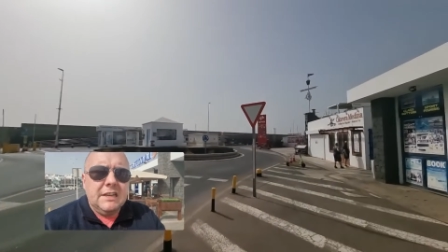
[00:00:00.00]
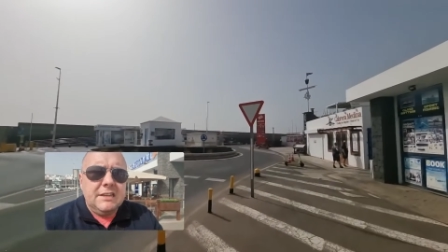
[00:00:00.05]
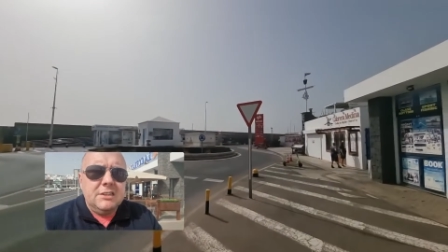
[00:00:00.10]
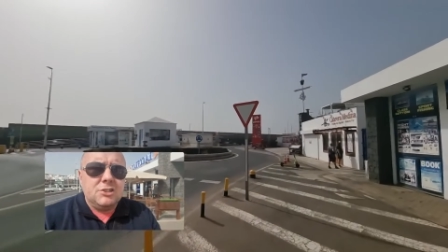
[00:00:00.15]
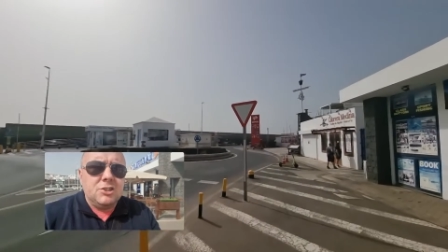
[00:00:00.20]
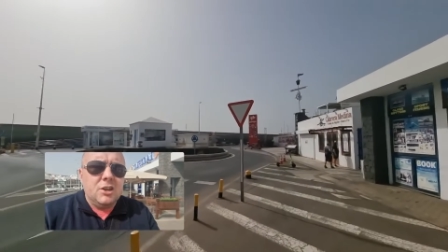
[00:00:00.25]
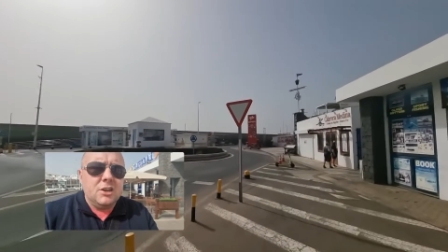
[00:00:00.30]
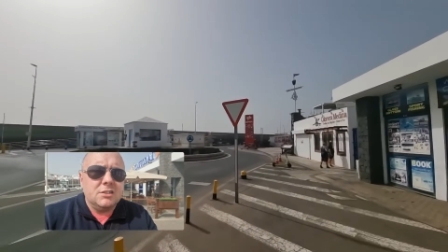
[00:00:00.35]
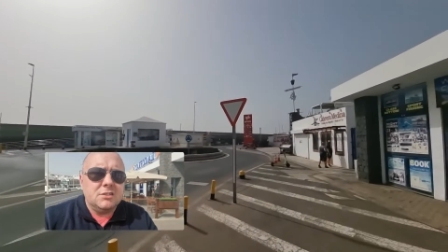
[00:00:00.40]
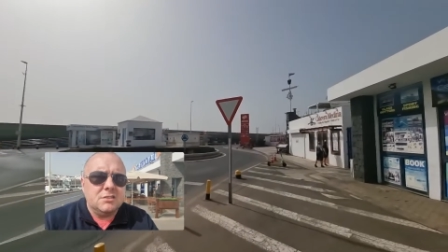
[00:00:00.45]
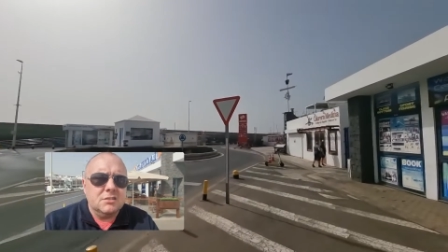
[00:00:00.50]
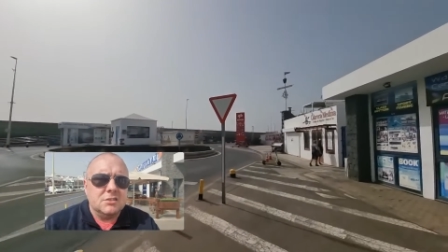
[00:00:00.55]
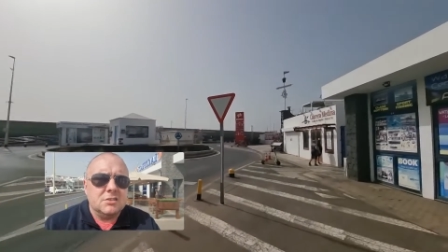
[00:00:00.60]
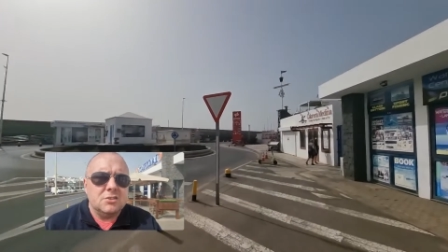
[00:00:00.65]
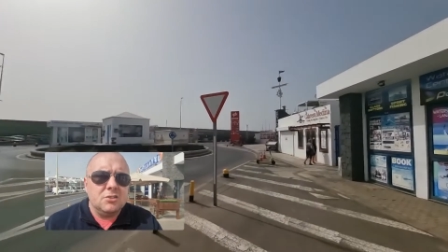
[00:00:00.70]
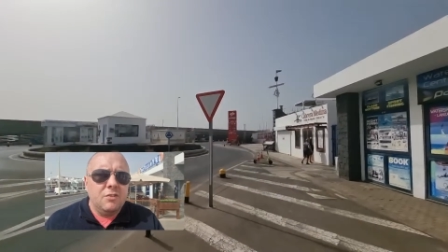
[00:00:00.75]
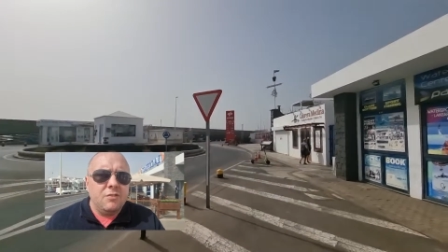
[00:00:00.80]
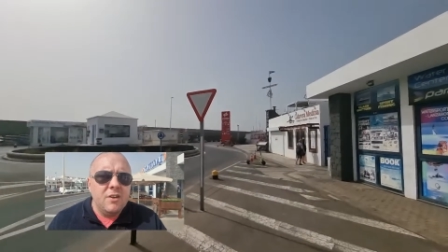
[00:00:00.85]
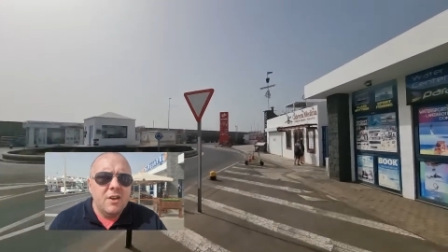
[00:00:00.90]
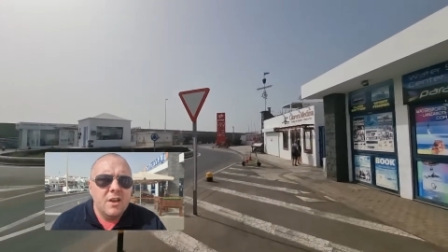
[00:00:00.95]
t-shirts and
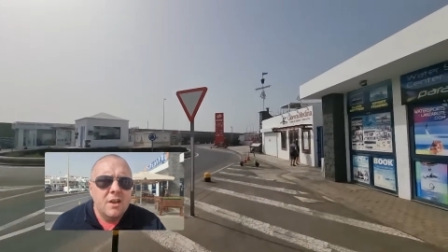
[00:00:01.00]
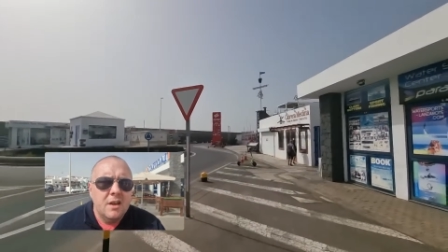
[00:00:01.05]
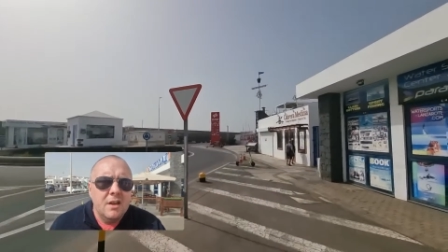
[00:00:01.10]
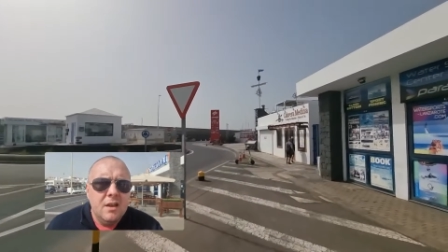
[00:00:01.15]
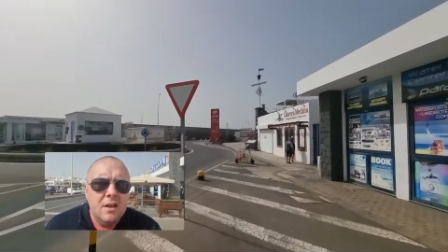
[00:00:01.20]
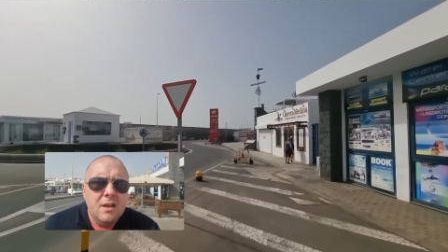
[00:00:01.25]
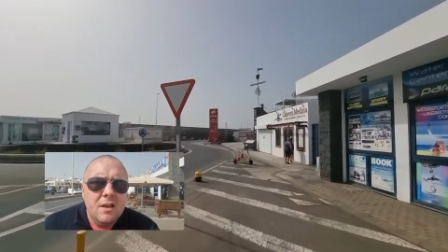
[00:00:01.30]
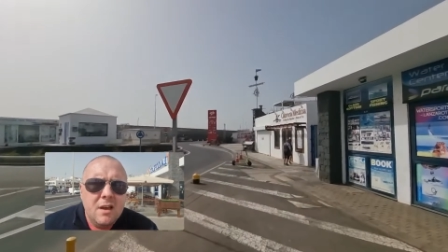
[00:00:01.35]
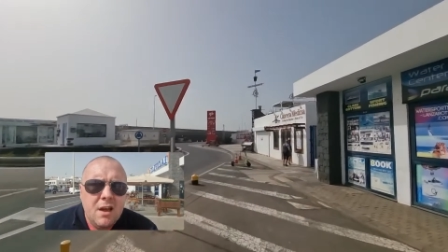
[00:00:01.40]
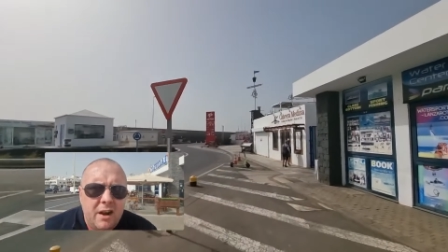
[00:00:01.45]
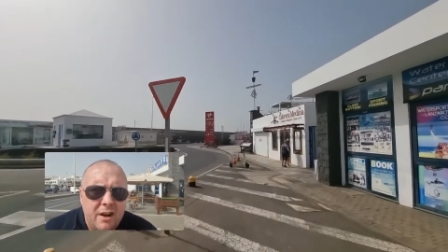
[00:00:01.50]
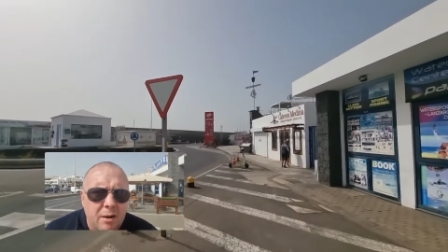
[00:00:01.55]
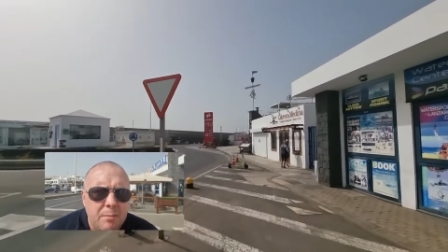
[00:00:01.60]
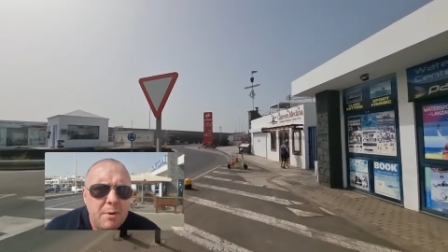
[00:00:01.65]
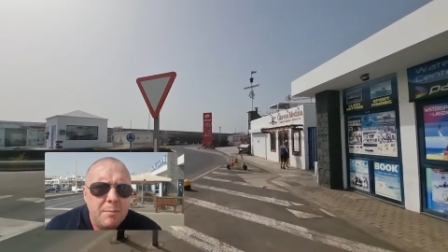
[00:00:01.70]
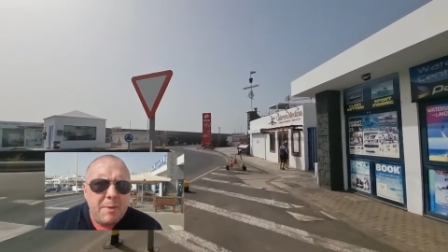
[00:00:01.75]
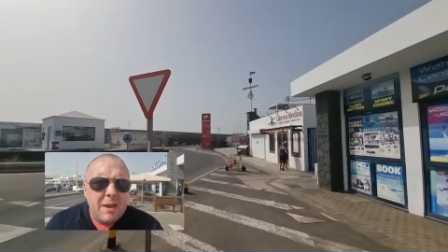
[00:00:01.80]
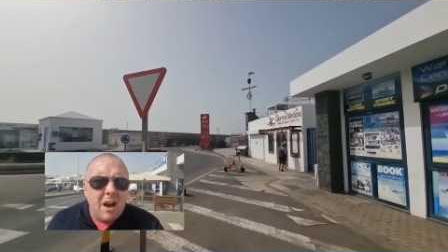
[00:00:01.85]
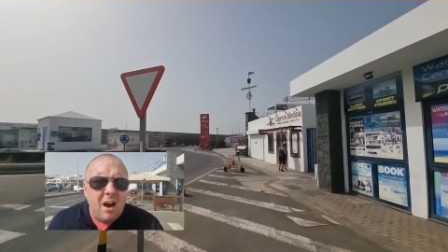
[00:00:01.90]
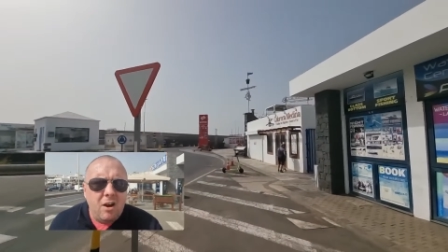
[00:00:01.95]
stuff. And
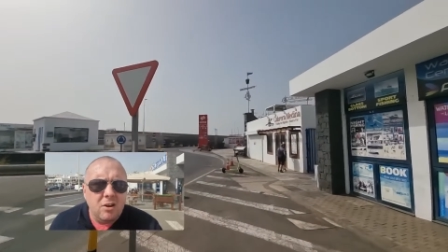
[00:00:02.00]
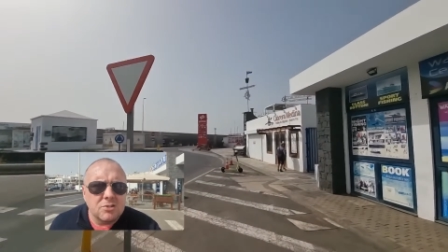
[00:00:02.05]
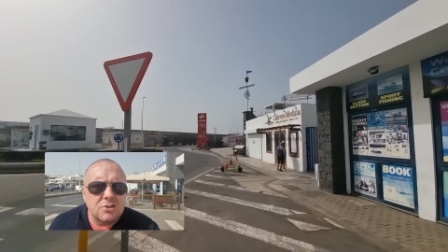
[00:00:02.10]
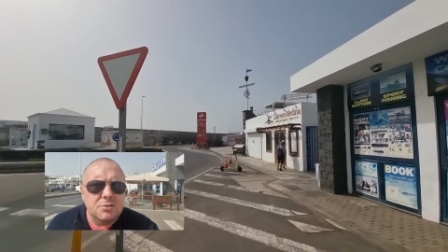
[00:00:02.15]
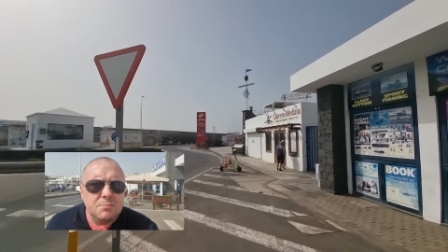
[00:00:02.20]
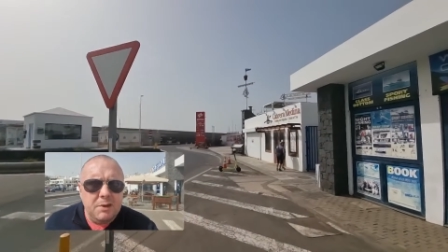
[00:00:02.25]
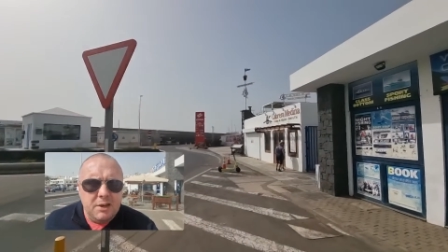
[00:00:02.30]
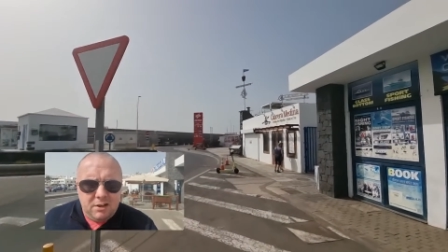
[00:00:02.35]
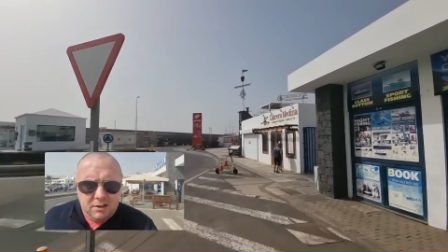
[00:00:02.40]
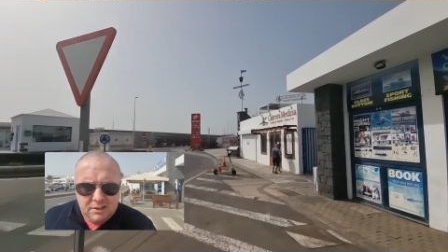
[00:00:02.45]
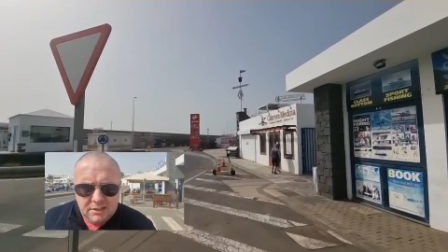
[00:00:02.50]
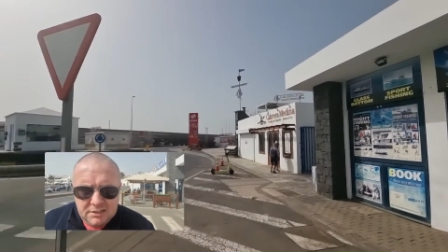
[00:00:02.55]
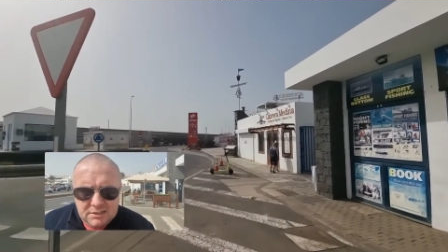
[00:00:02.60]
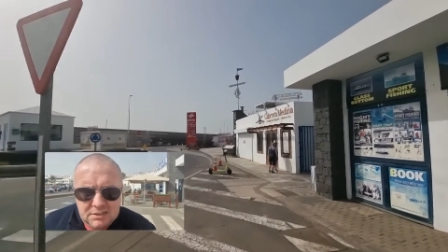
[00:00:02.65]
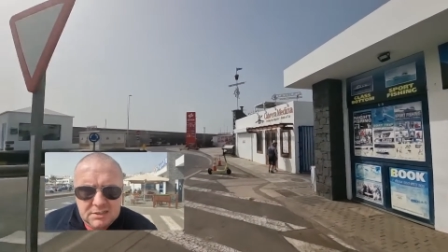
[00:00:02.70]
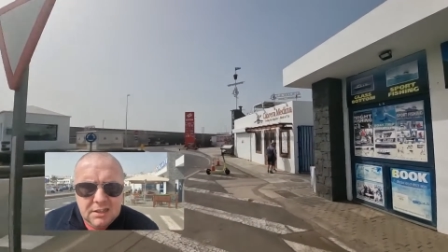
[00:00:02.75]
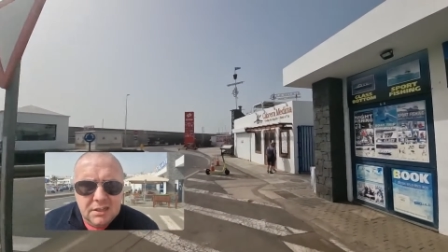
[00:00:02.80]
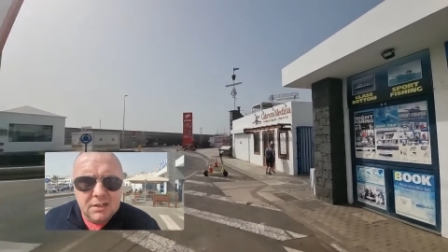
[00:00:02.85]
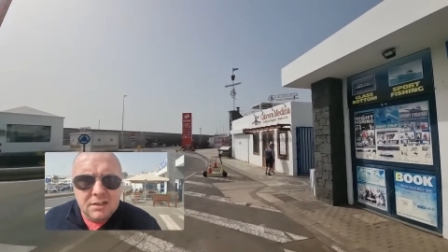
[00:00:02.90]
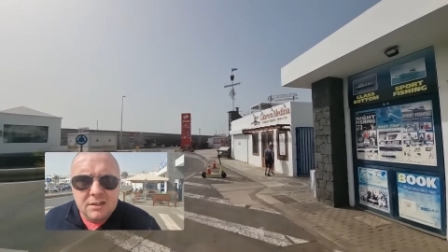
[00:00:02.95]
I'm a bit hot to be
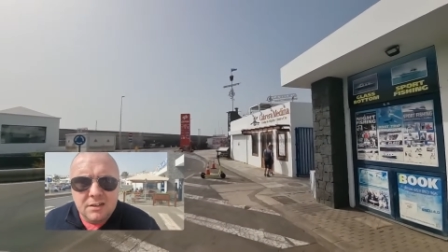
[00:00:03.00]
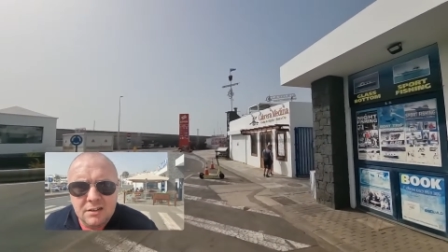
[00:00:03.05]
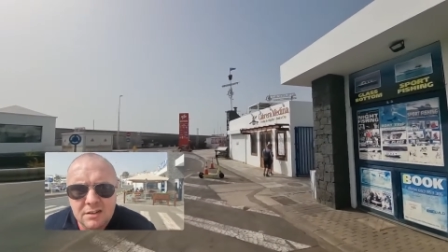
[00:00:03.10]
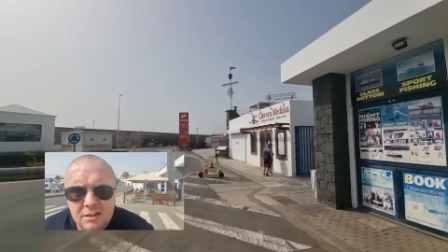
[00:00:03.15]
honest.